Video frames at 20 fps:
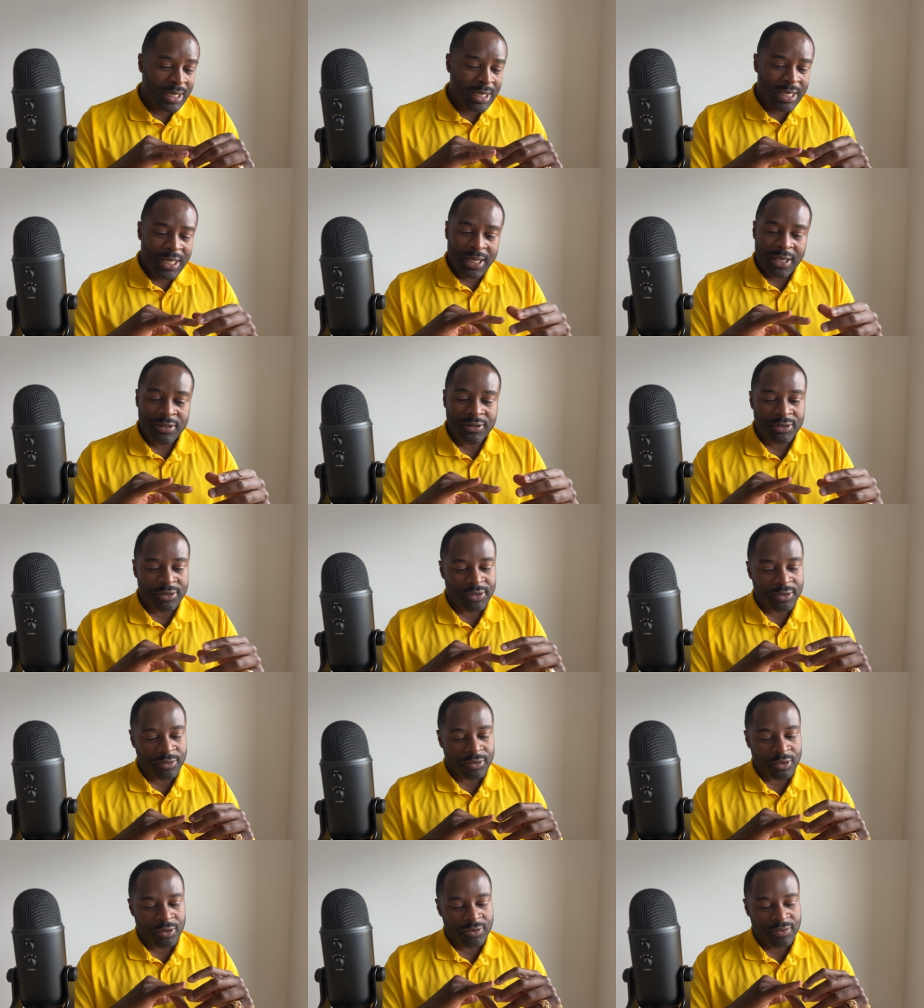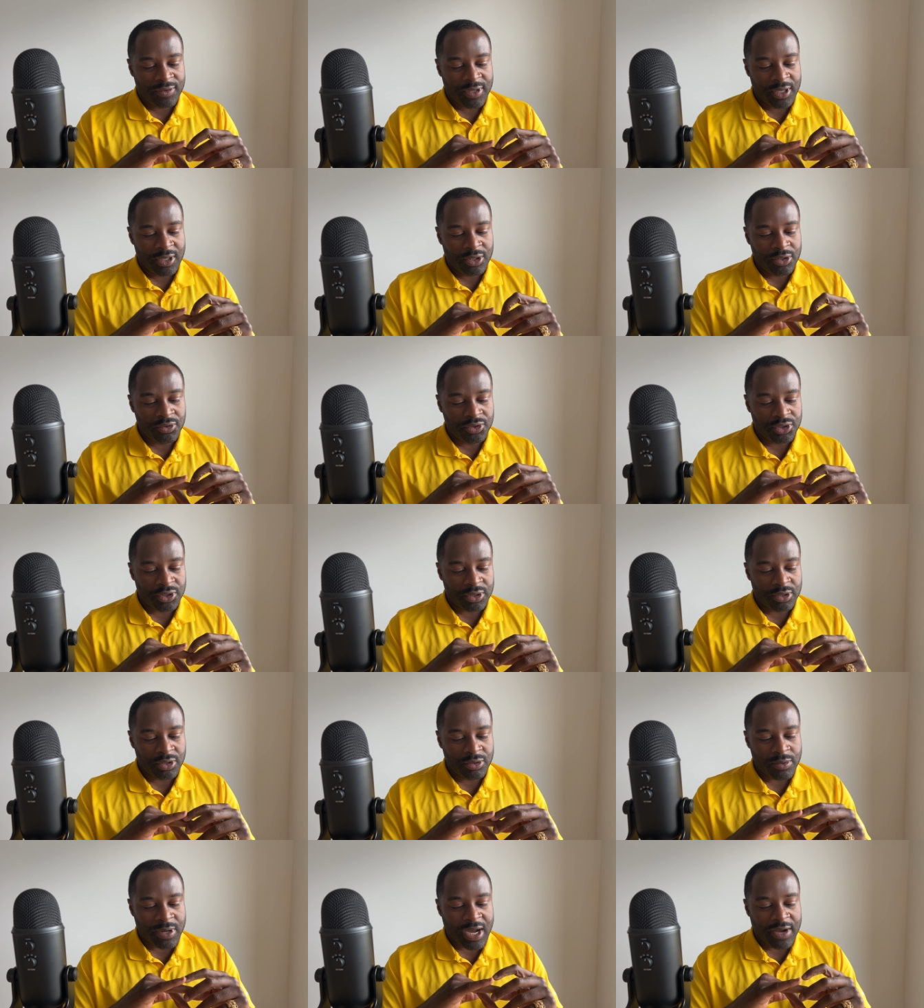And then the third thing you should
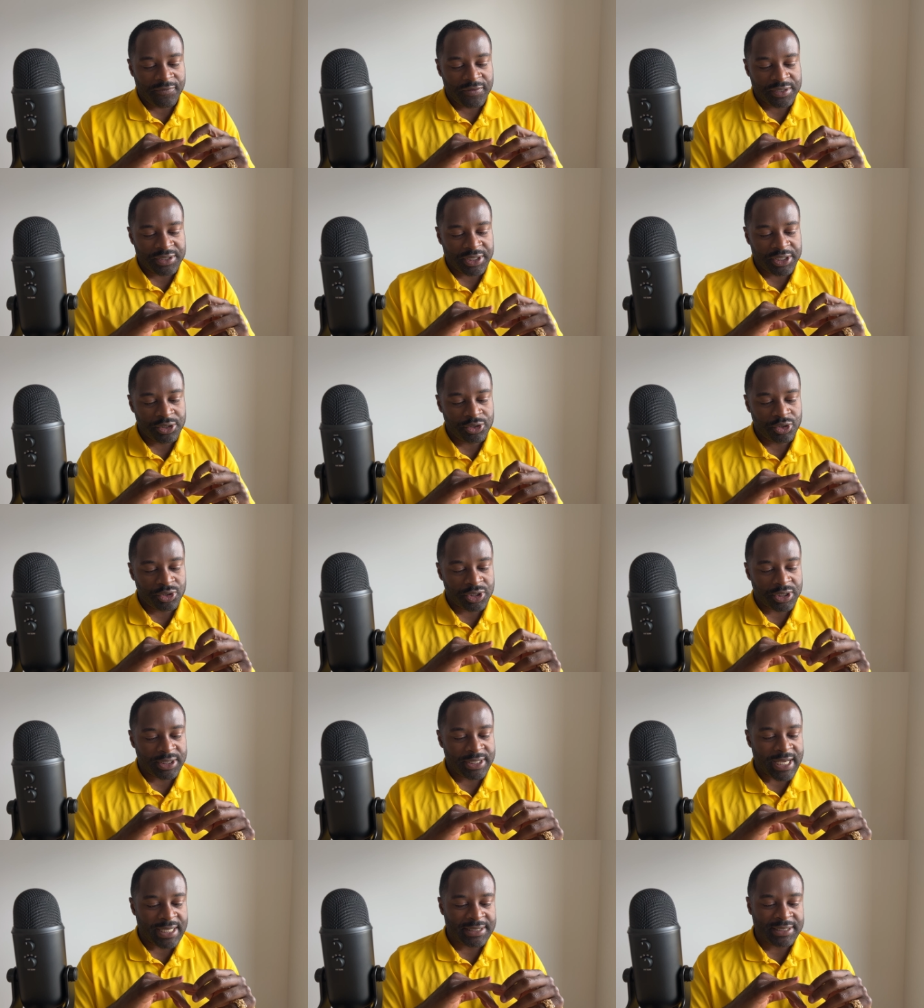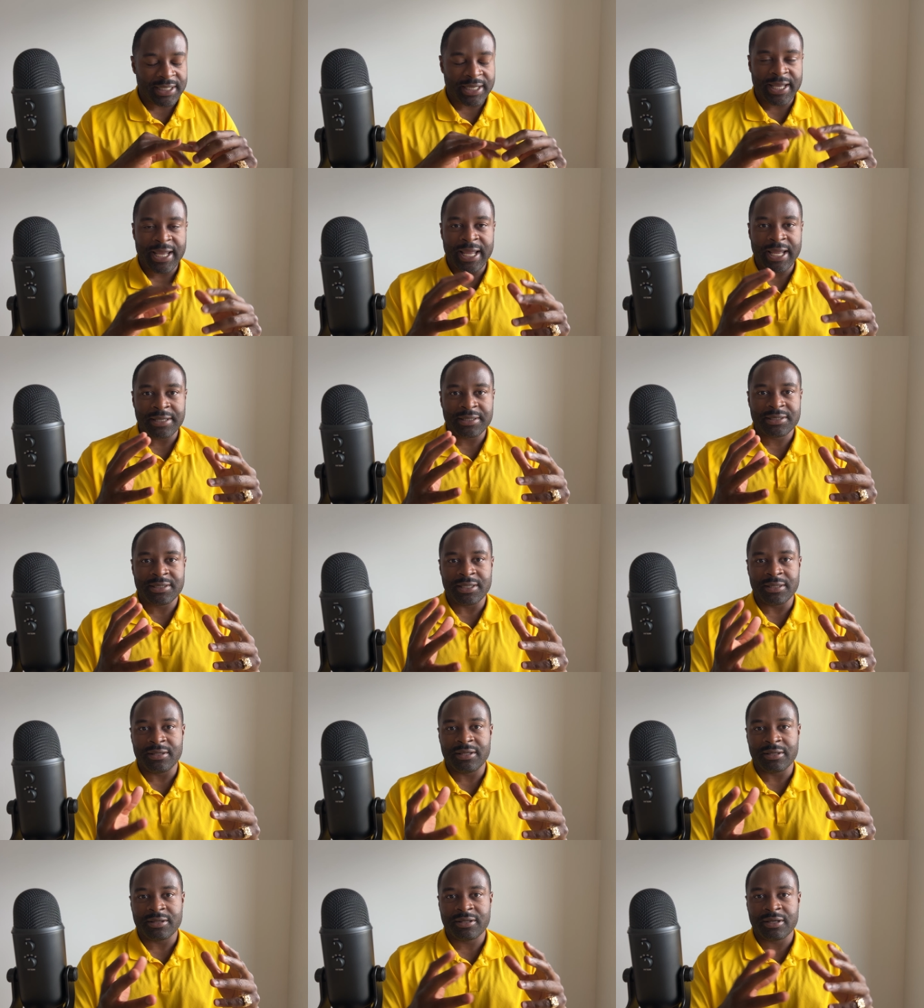do, obviously, is you should test
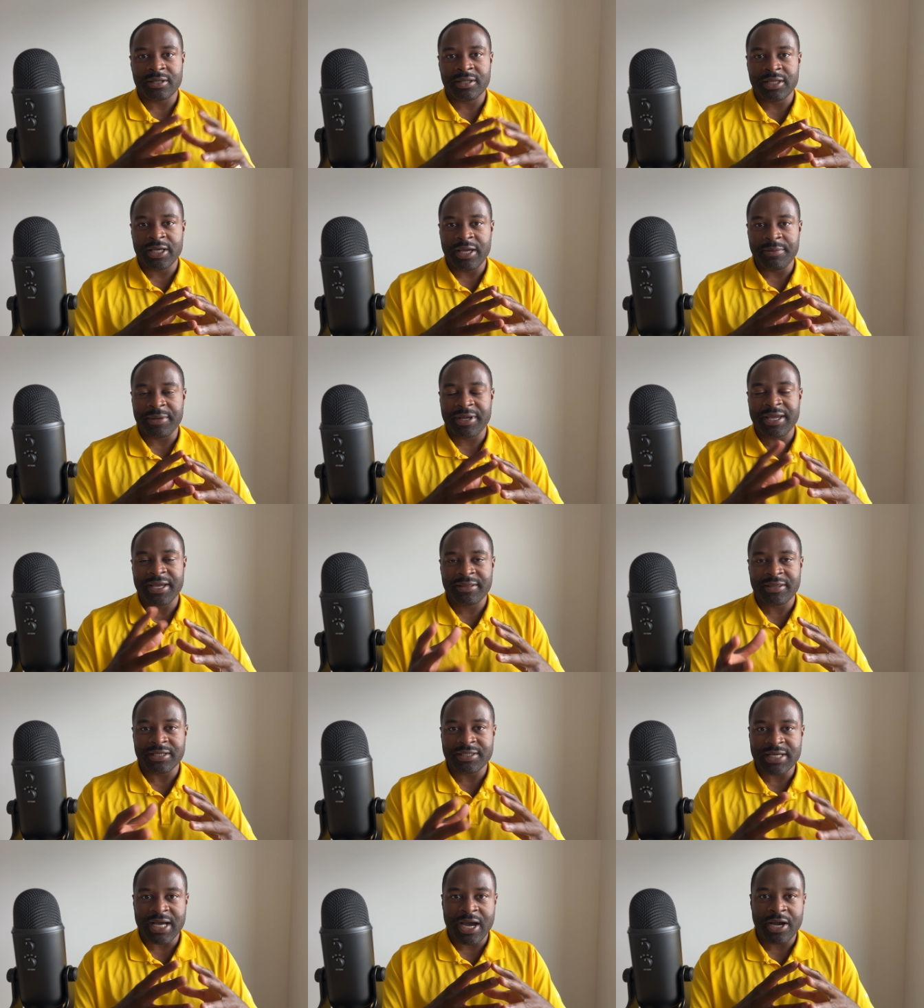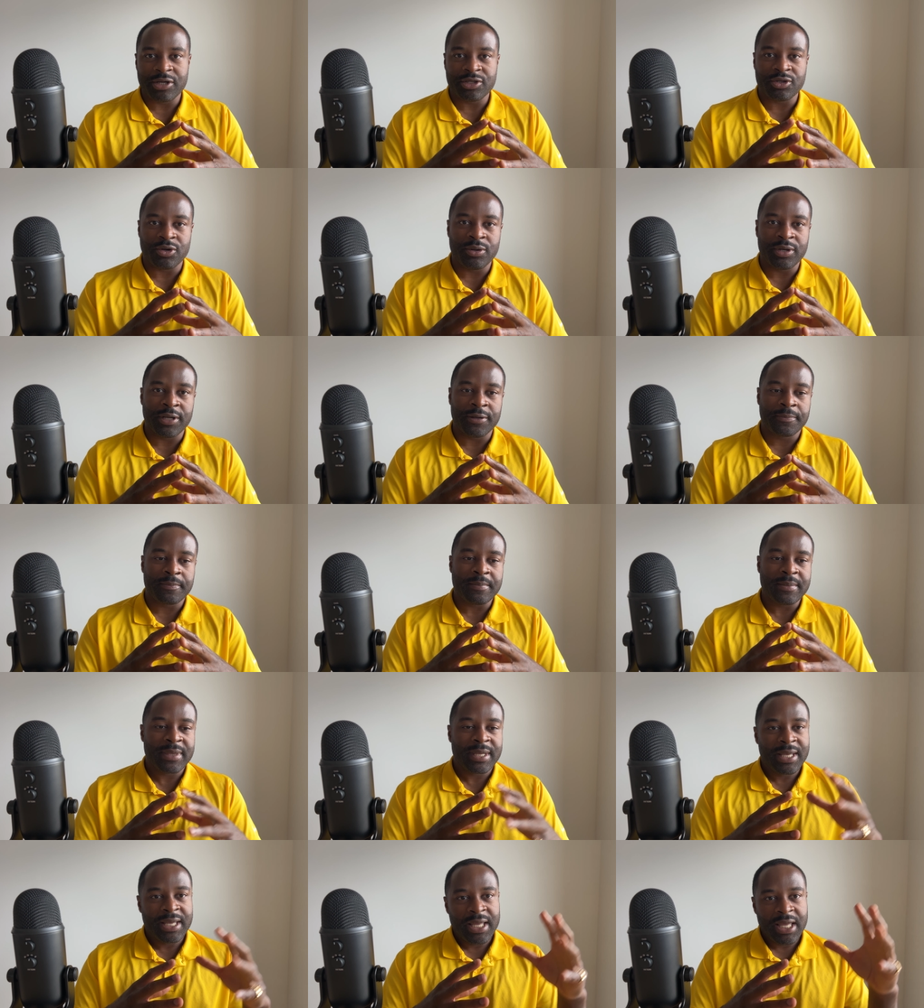the claim, kick the tires on it.
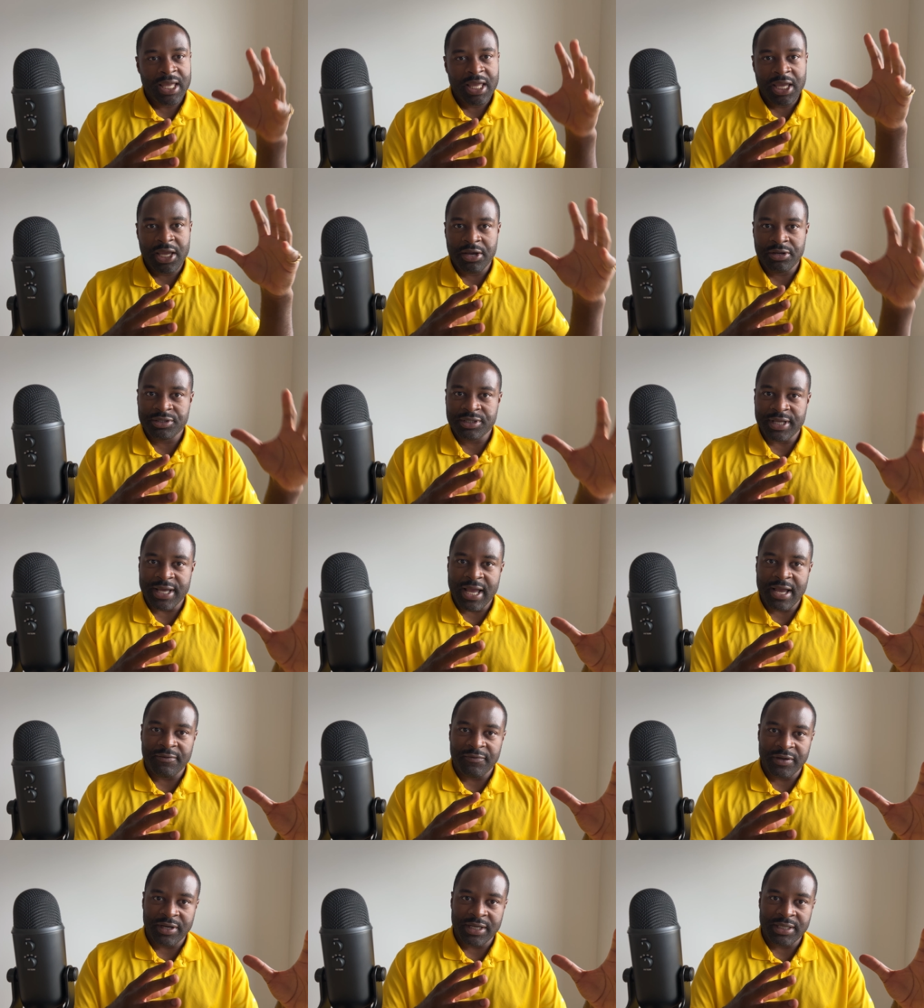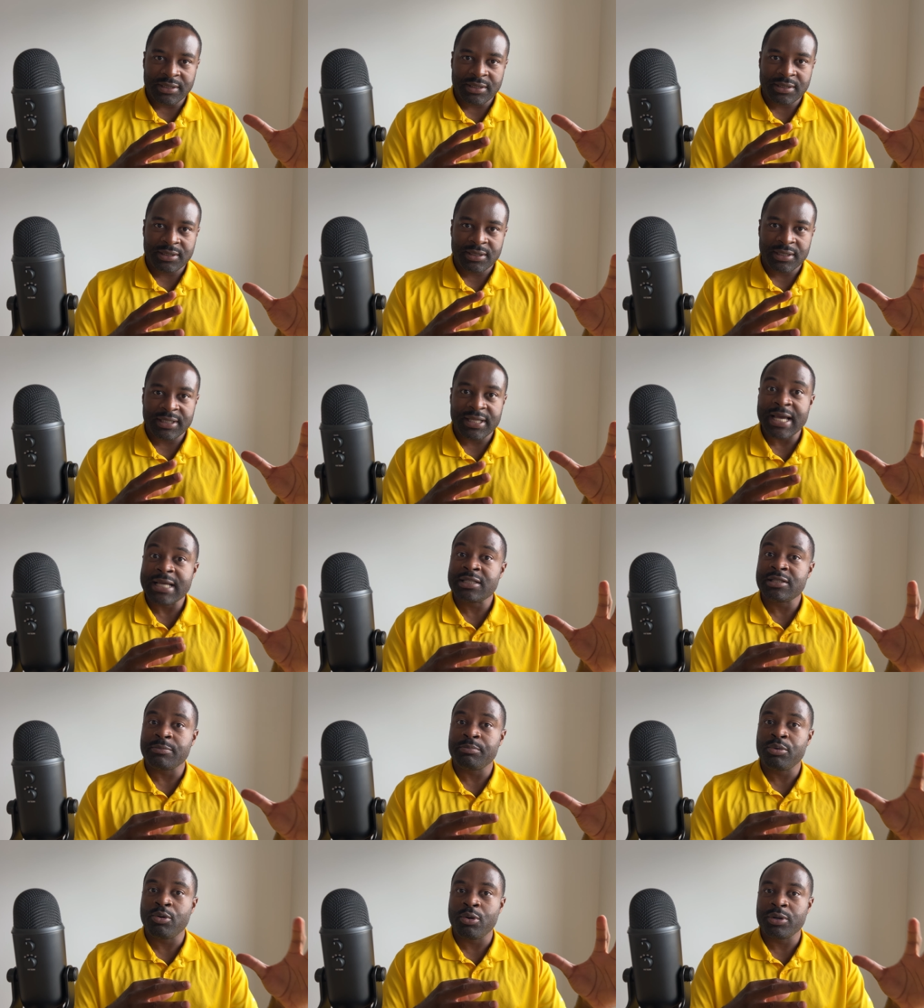Here's the evidence that
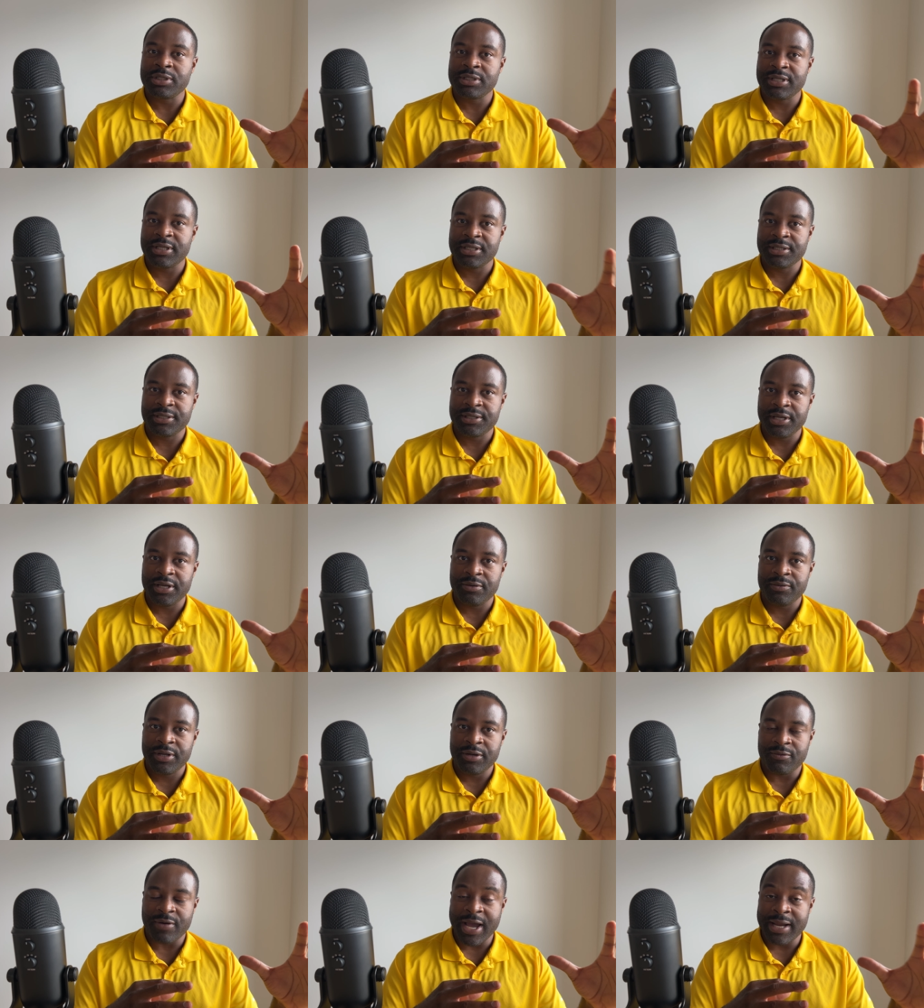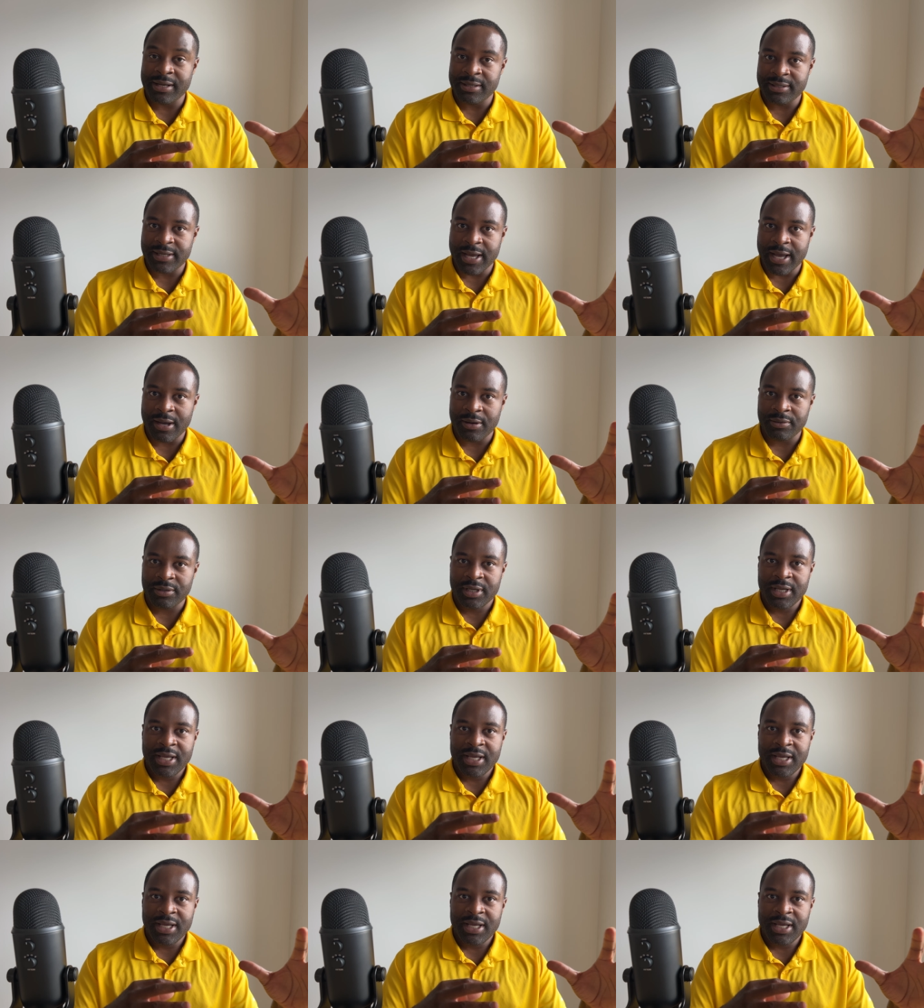supports this theory, write it down.